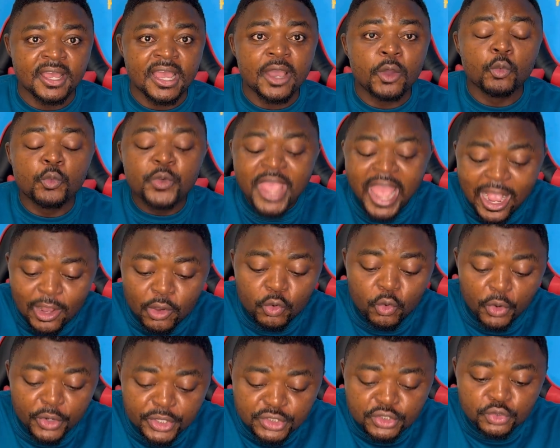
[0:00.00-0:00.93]
We are
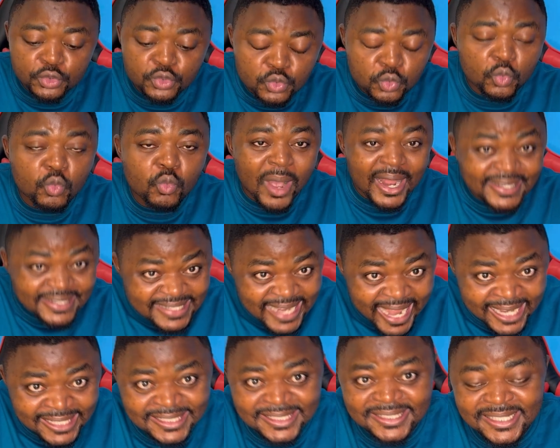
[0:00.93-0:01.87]
going to do
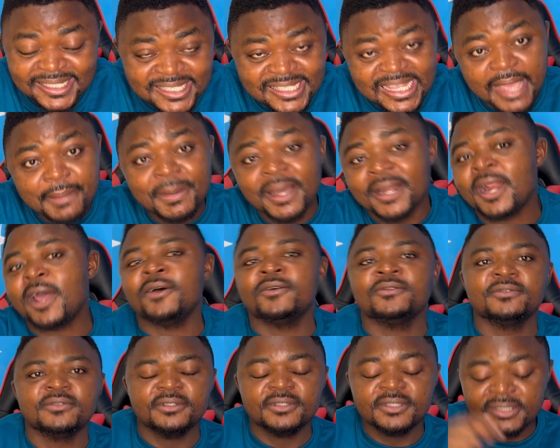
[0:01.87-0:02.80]
wonders this time
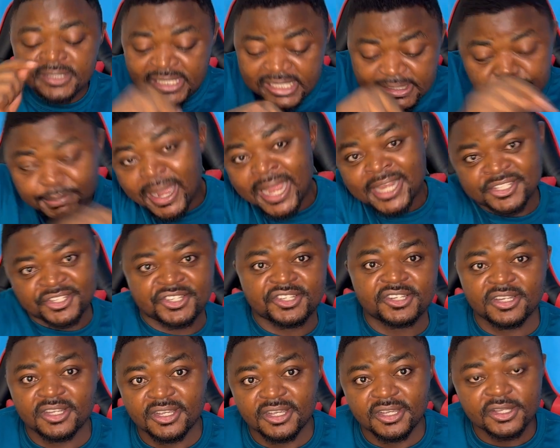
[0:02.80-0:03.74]
around, this March.